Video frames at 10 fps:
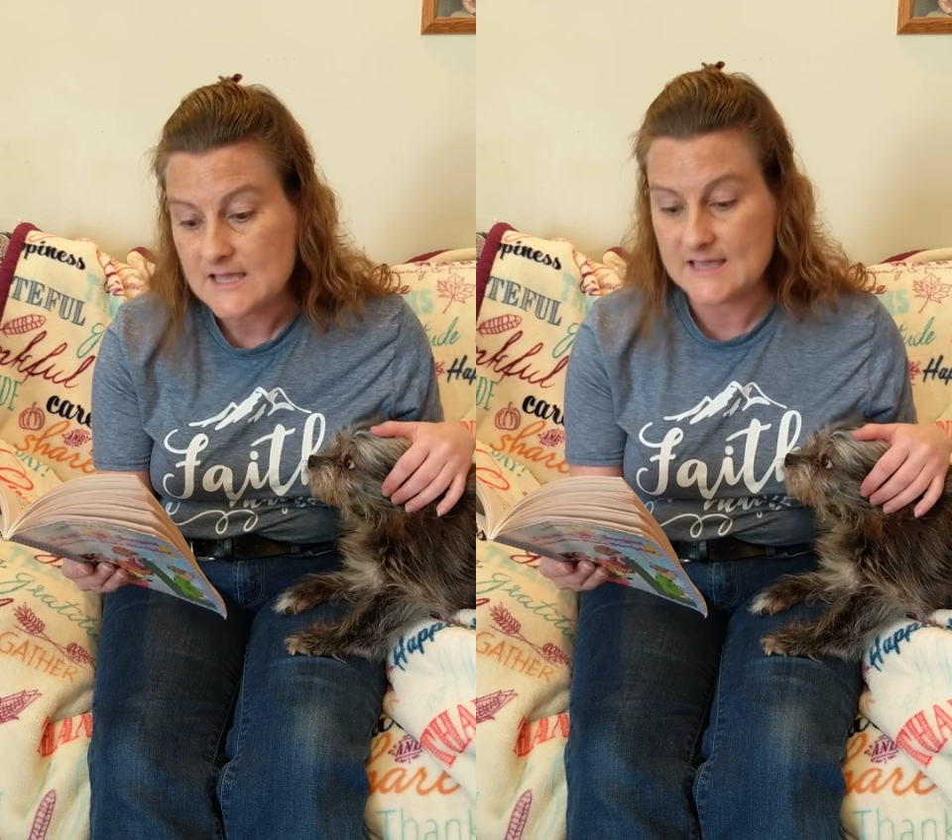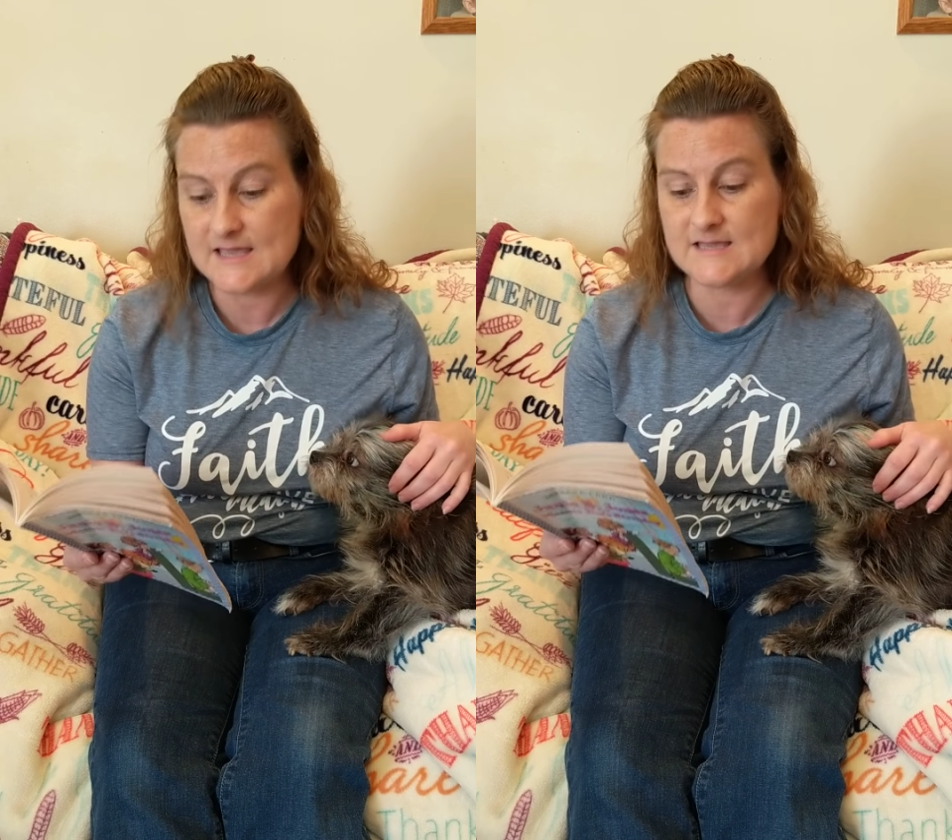
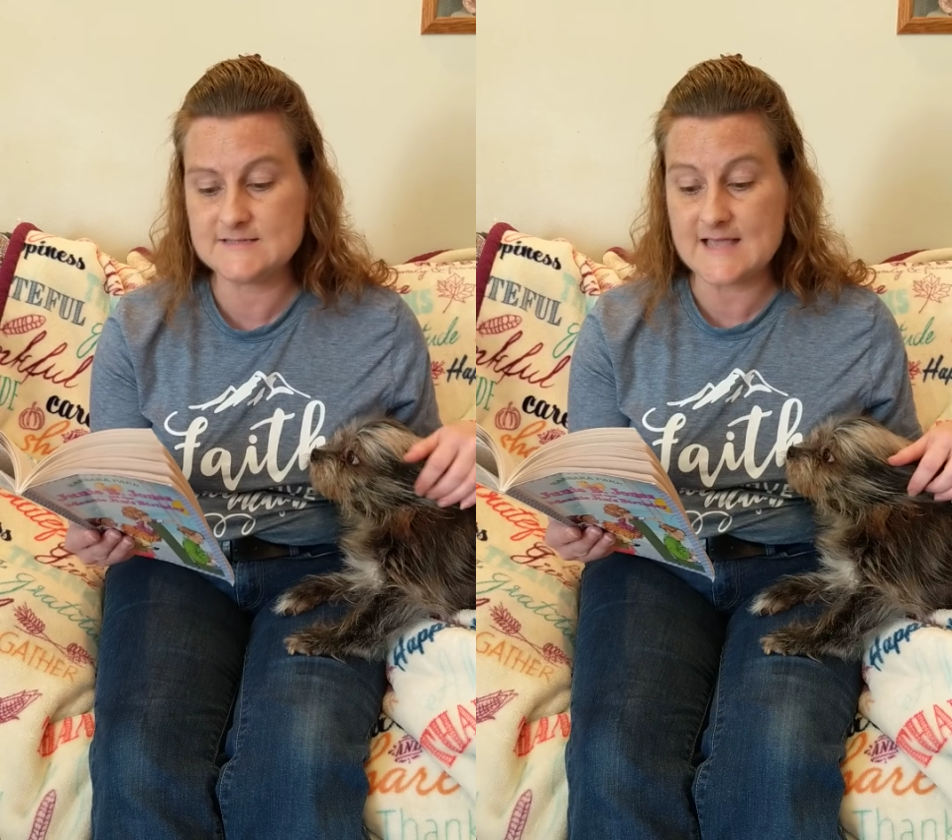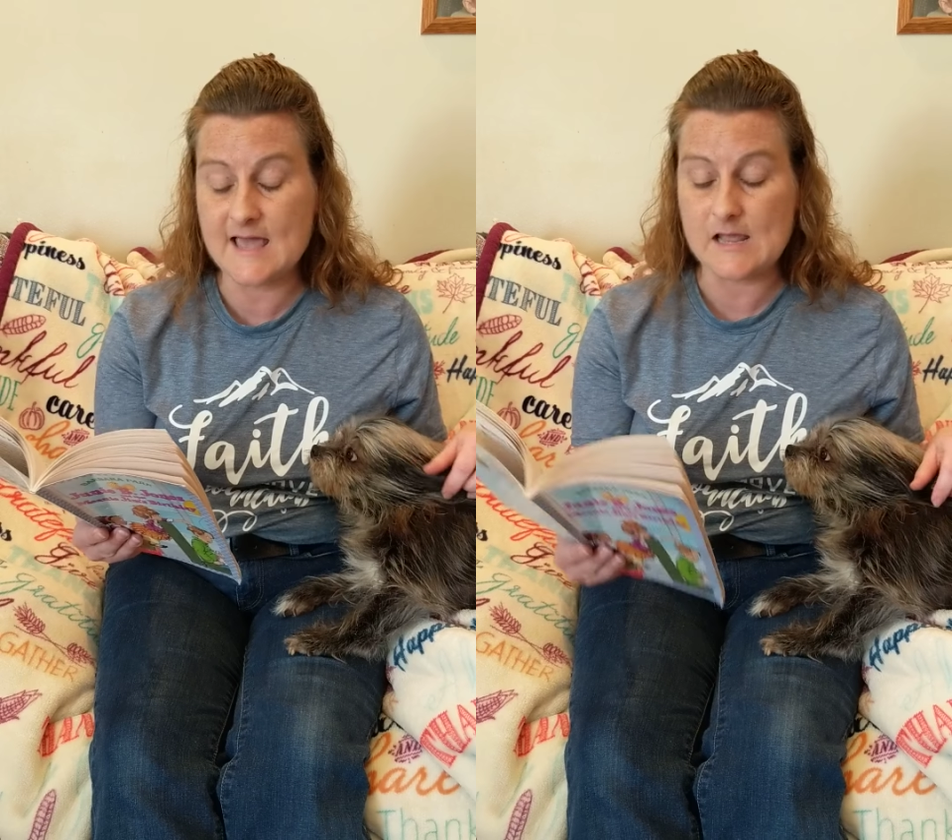He
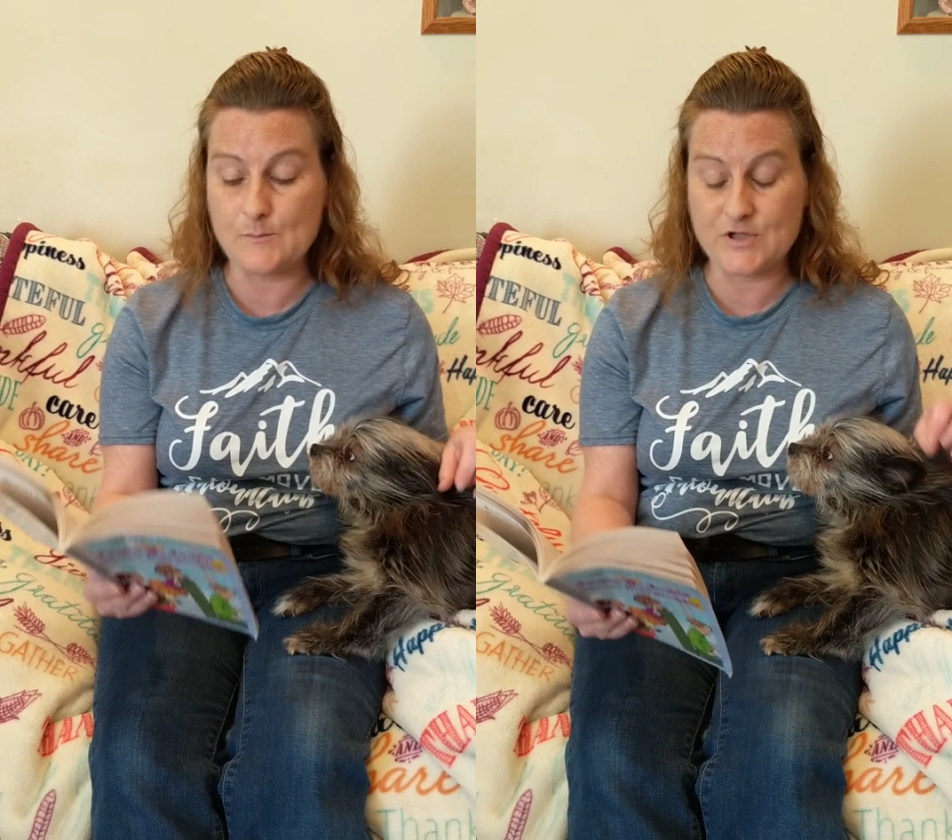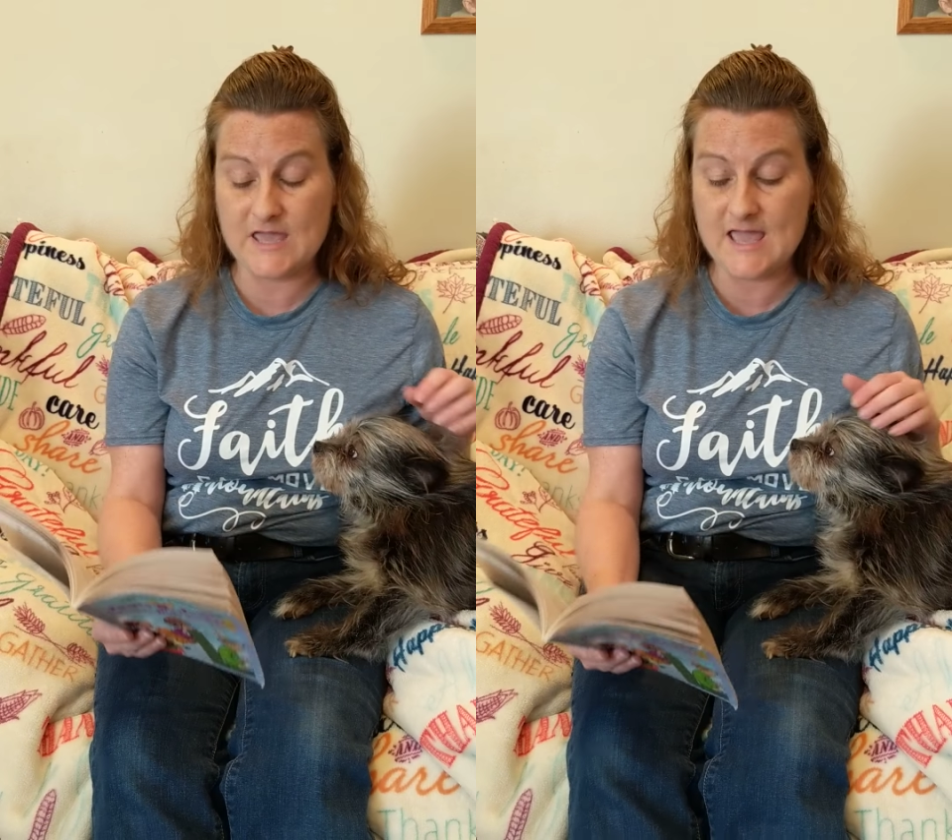sat
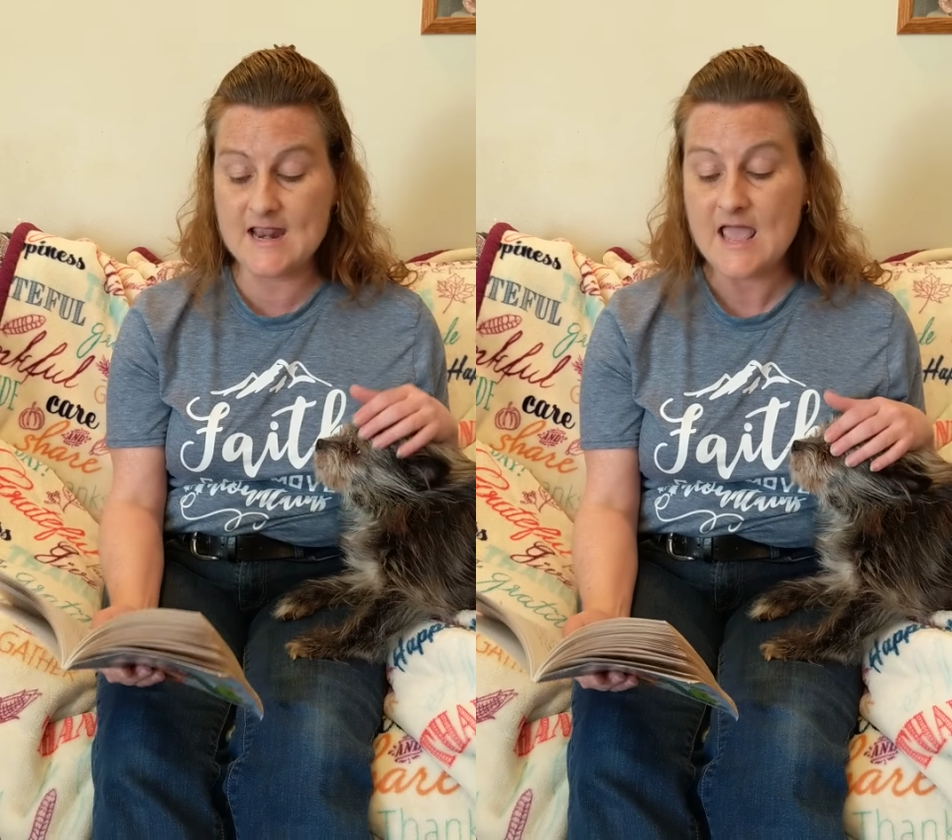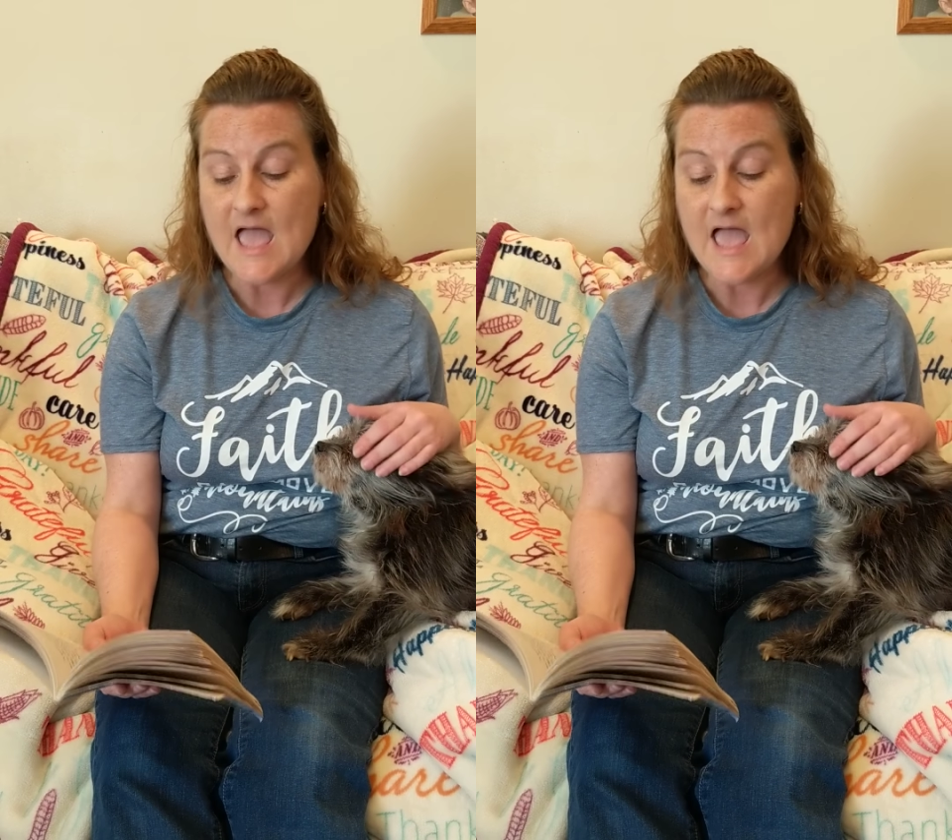up again,